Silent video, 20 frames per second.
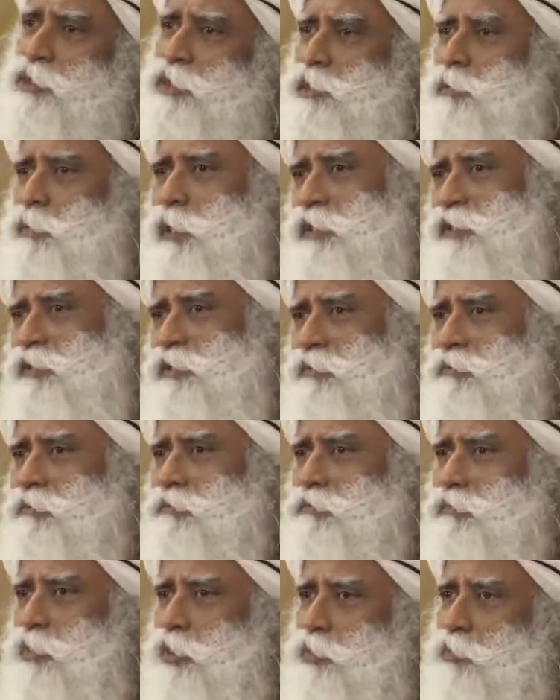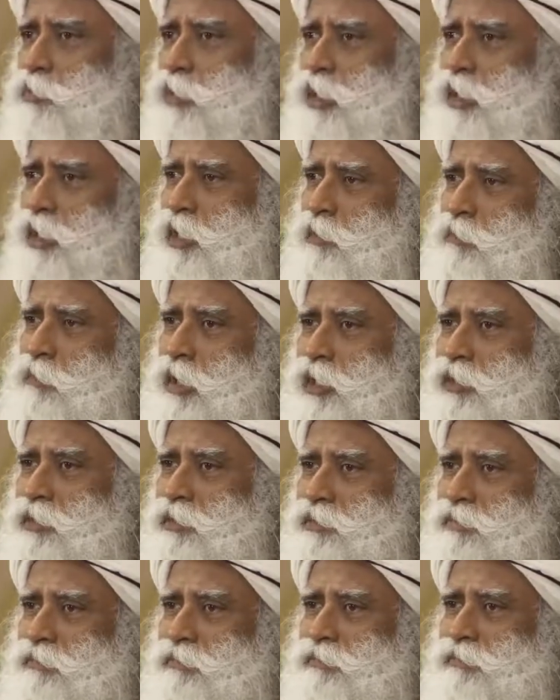this better, both body and
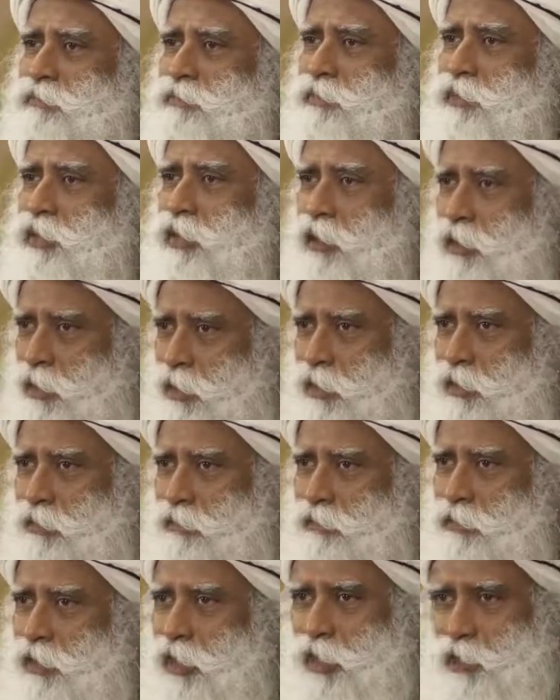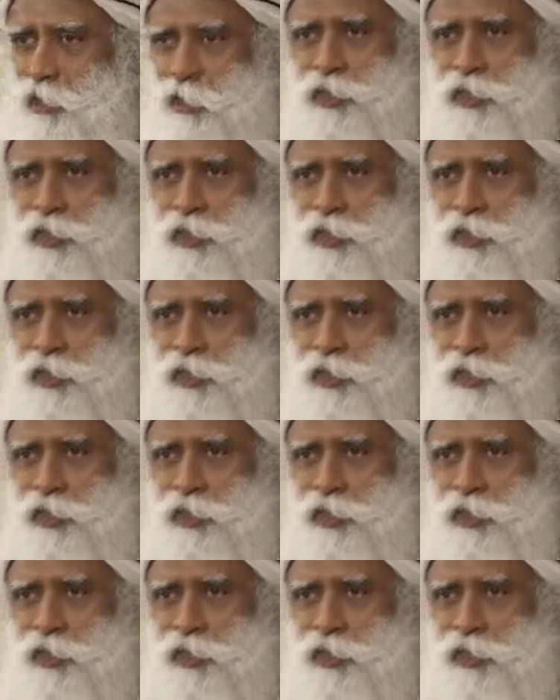mind? Aren't